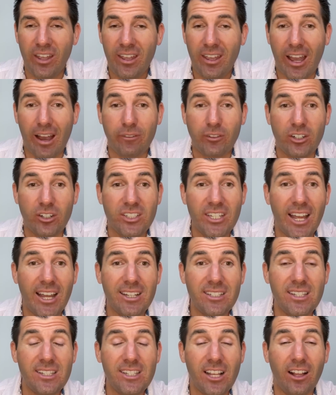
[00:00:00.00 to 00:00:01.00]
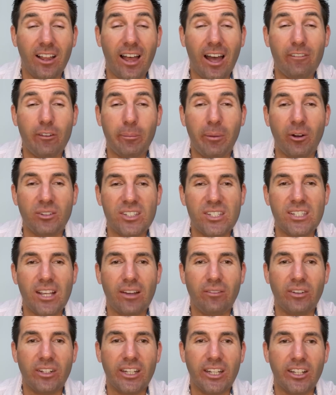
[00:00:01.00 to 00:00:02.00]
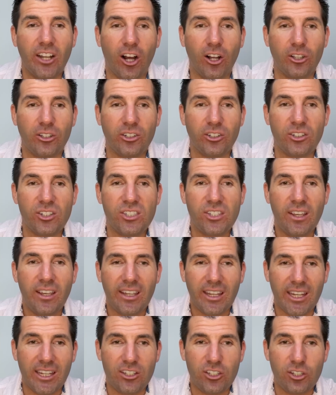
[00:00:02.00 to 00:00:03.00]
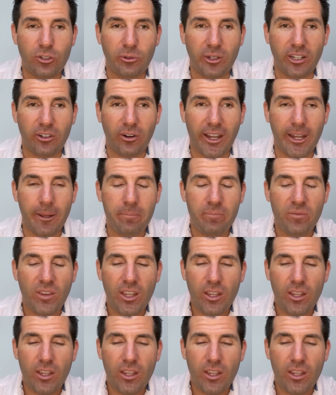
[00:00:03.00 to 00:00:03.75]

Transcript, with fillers: after taxes, I'll have about $70 into it, right?